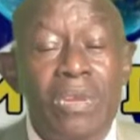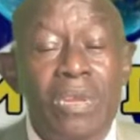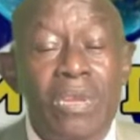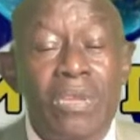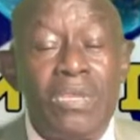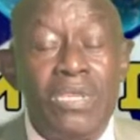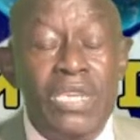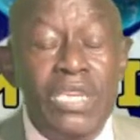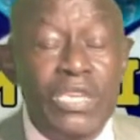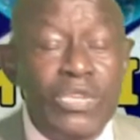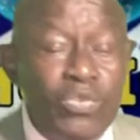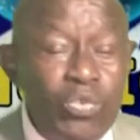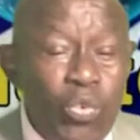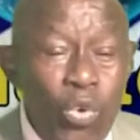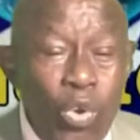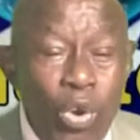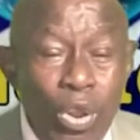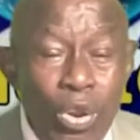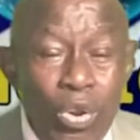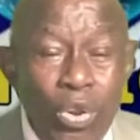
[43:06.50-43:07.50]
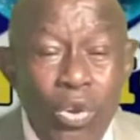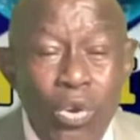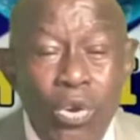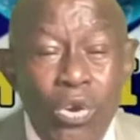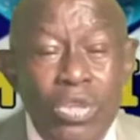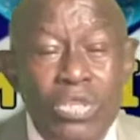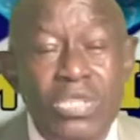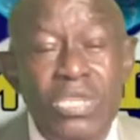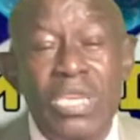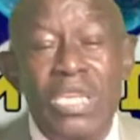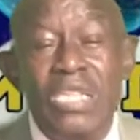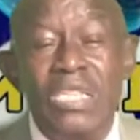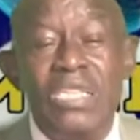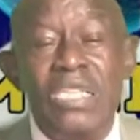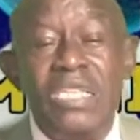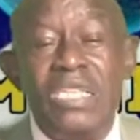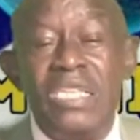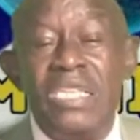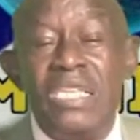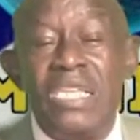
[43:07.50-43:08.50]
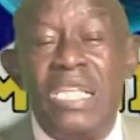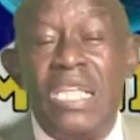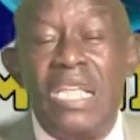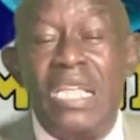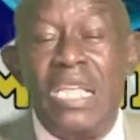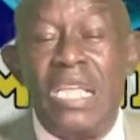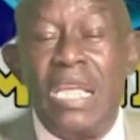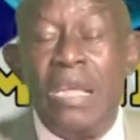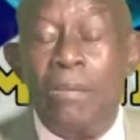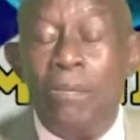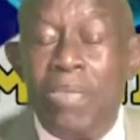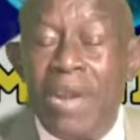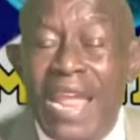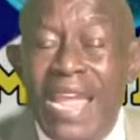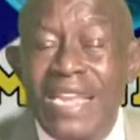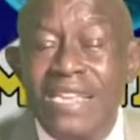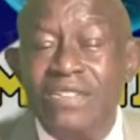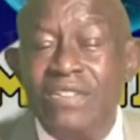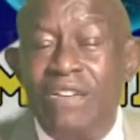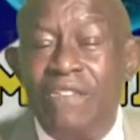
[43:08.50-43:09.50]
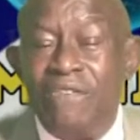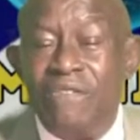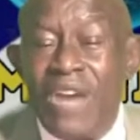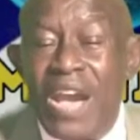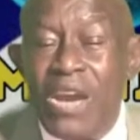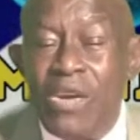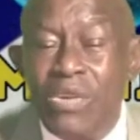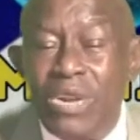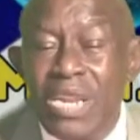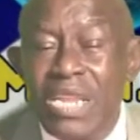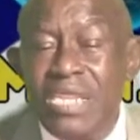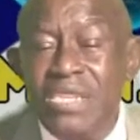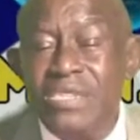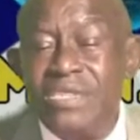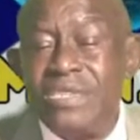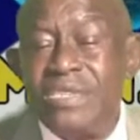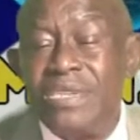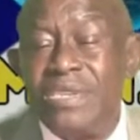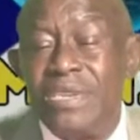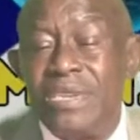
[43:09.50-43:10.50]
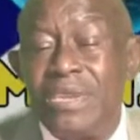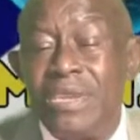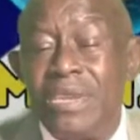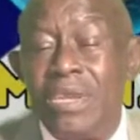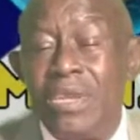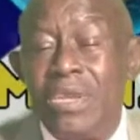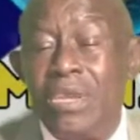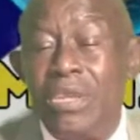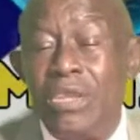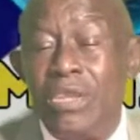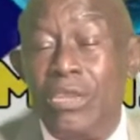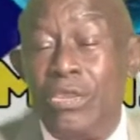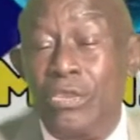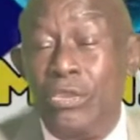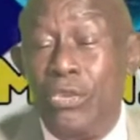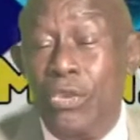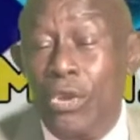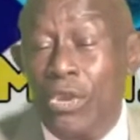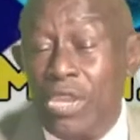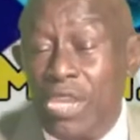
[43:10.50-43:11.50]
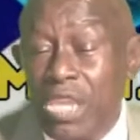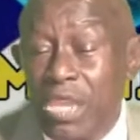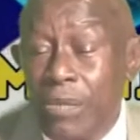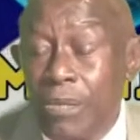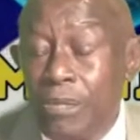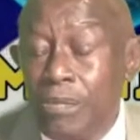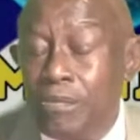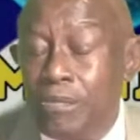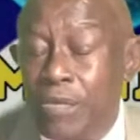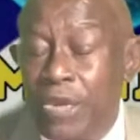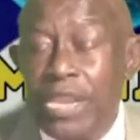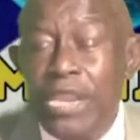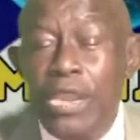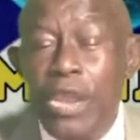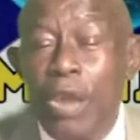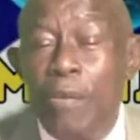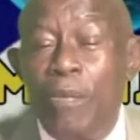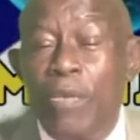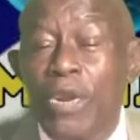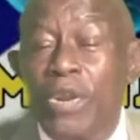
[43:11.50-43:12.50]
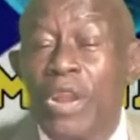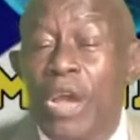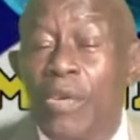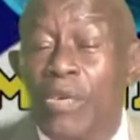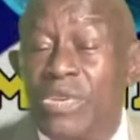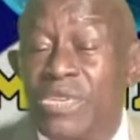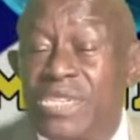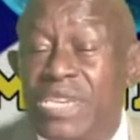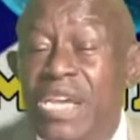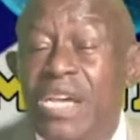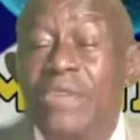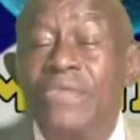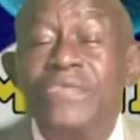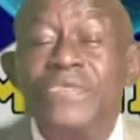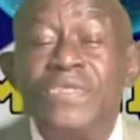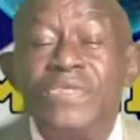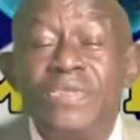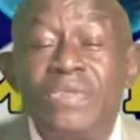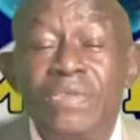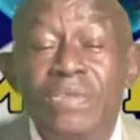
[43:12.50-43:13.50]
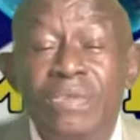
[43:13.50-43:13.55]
These warlords and plight of violence you keep bringing upon ourselves,